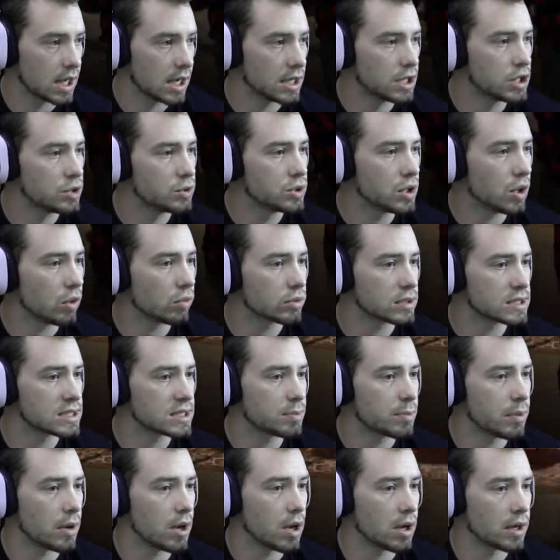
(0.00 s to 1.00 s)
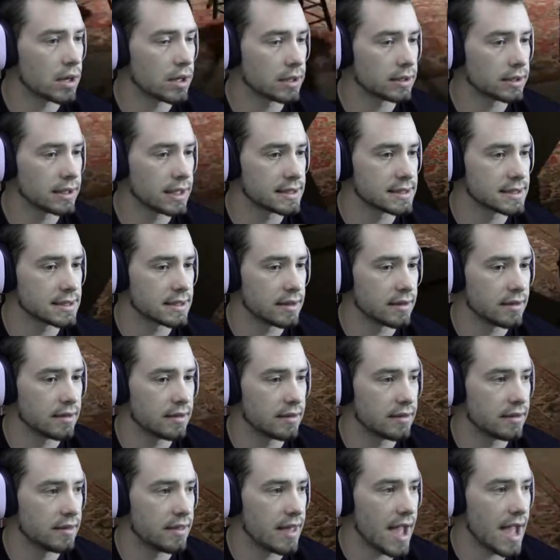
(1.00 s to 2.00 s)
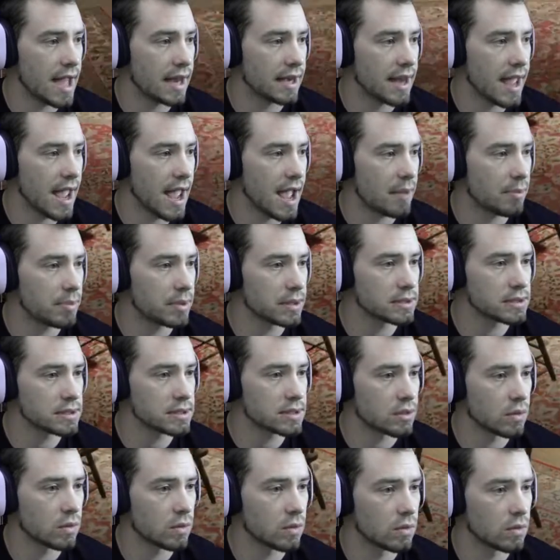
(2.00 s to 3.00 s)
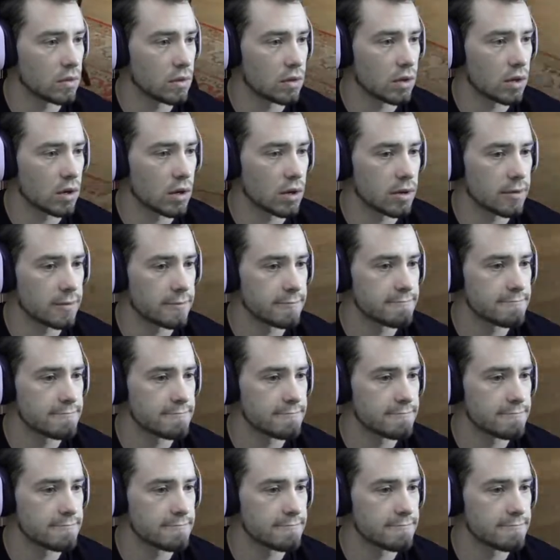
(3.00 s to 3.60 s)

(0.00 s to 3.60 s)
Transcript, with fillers: You don't respawn unless that happens, or